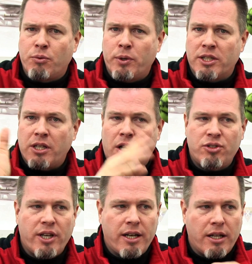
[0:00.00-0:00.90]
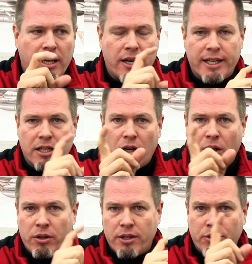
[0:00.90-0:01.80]
when it's all said and done and I get
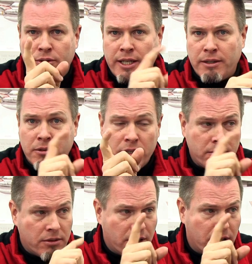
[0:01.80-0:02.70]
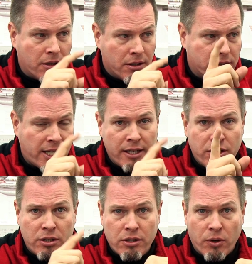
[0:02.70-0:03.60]
all the green skin
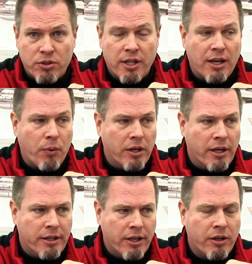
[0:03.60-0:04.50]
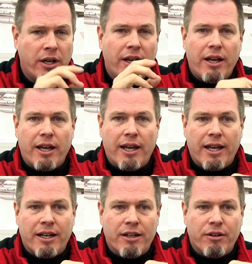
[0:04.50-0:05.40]
coats that I want on there,
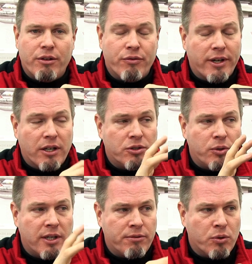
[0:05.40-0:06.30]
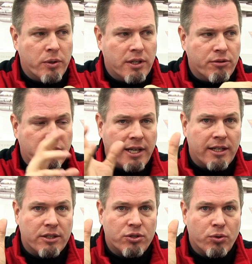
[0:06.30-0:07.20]
and if I go too heavy or whatever
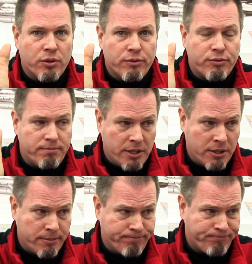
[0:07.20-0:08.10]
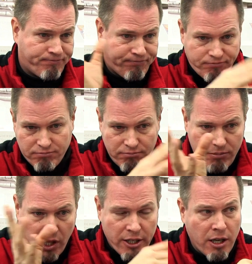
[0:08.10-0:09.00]
and sort of
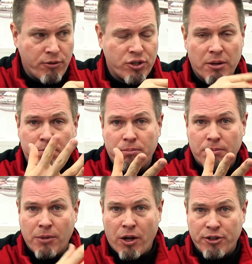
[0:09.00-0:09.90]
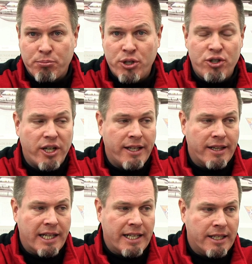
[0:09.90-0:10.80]
covers up all this
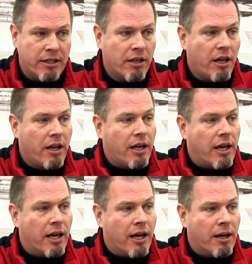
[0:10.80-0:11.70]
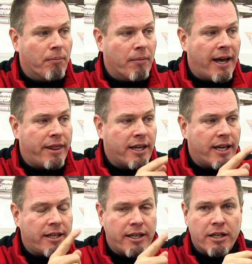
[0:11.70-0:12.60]
pre-shading that I did, I
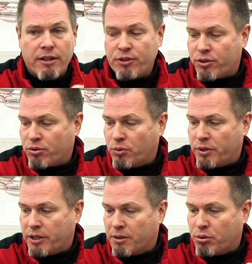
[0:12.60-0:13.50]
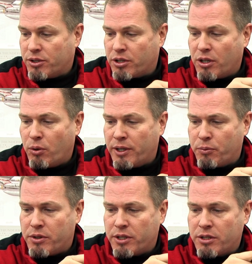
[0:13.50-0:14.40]
think I can get enough control with the airbrush to go
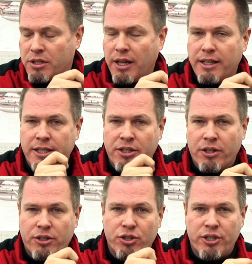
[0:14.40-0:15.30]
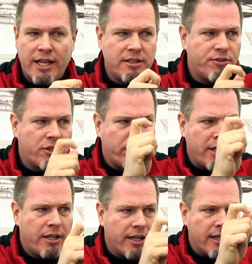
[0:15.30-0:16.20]
in with just slightly darker shades of the
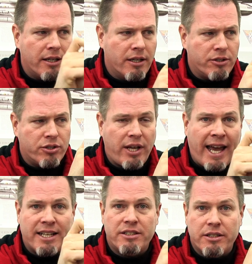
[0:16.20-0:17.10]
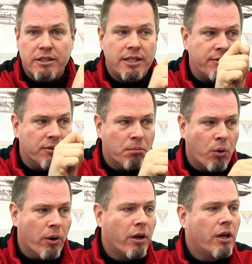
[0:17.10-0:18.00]
green and just accent it even
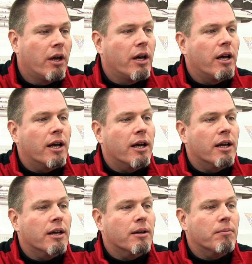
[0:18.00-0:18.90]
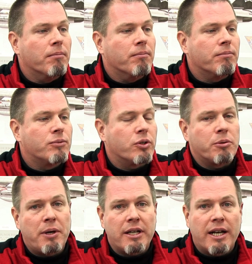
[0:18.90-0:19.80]
more. So
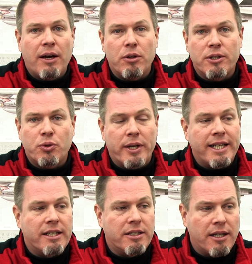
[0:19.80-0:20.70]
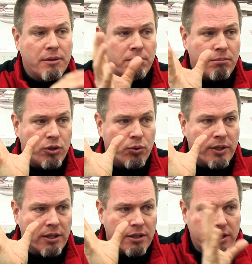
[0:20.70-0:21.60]
depending on how it looks when I done
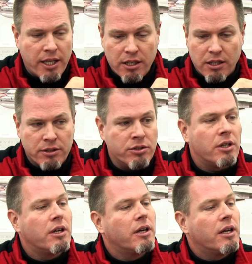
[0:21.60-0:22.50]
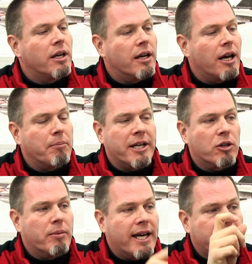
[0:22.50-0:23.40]
doing the skin colors, I might
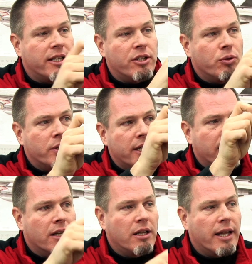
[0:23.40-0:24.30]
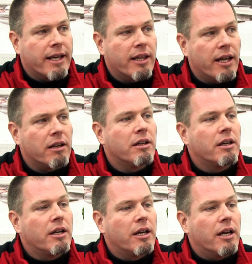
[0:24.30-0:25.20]
go back and do it again like that.
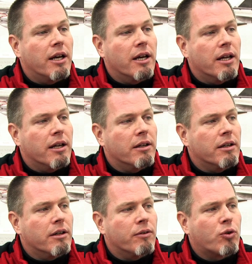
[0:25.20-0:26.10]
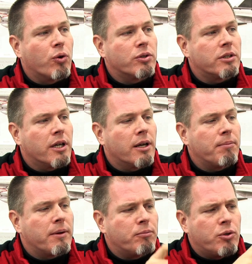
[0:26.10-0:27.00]
And of course,
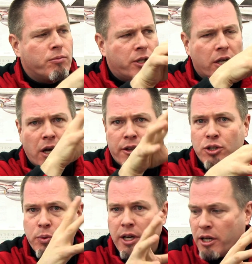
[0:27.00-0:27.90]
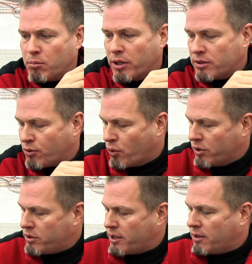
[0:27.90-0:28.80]
did all this with the airbrush, of
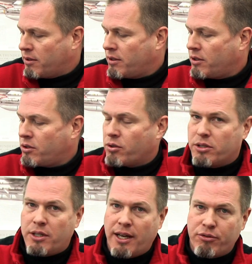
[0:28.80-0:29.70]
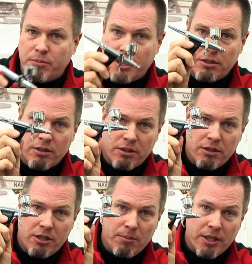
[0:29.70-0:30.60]
course, the trusty aforementioned
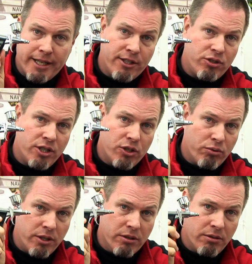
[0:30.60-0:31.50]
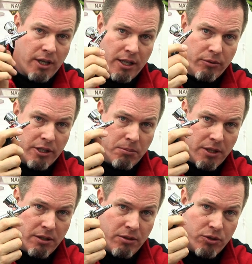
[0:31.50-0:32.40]
Tamiya HG trigger, highly
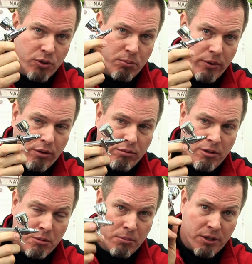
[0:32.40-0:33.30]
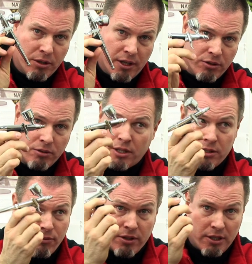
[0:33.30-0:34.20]
recommended, 0.3 millimeter nozzle,
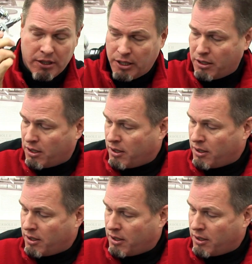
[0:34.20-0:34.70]
does everything you need.